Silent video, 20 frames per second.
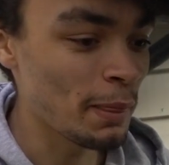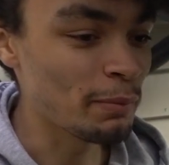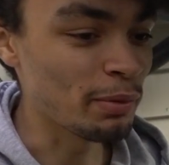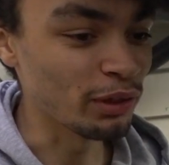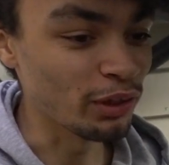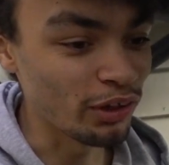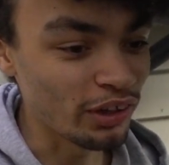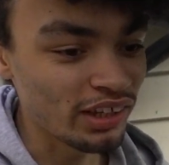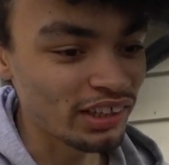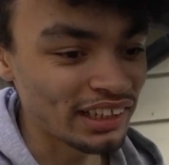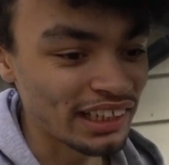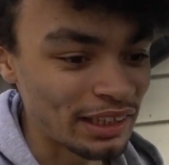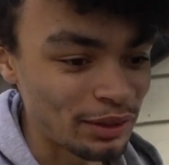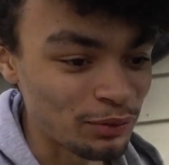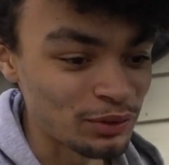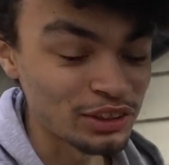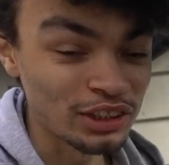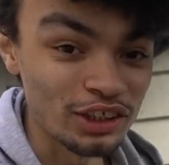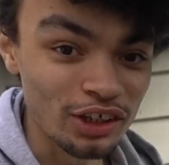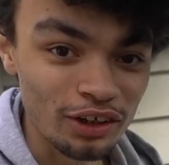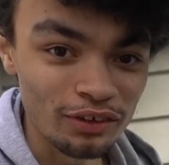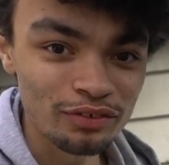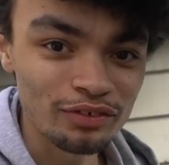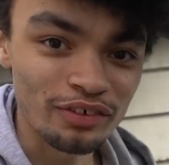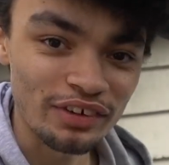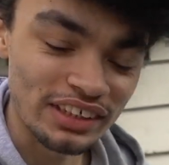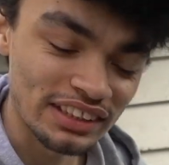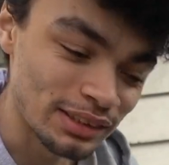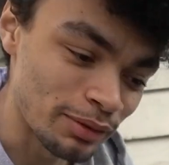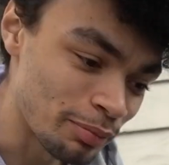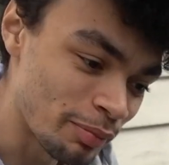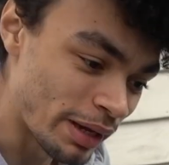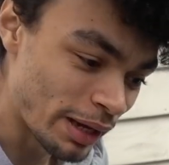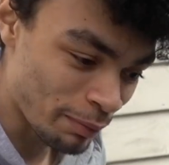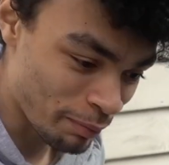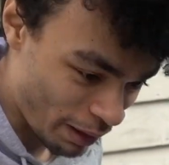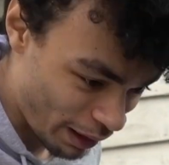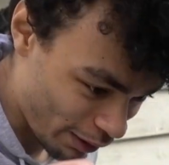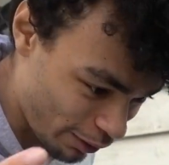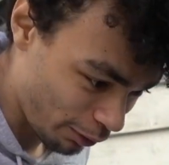but luckily there was enough for it to pick
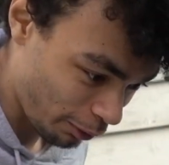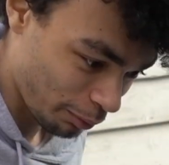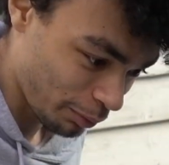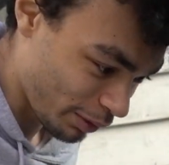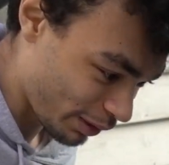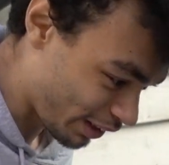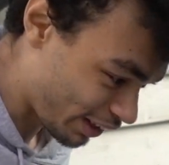back up.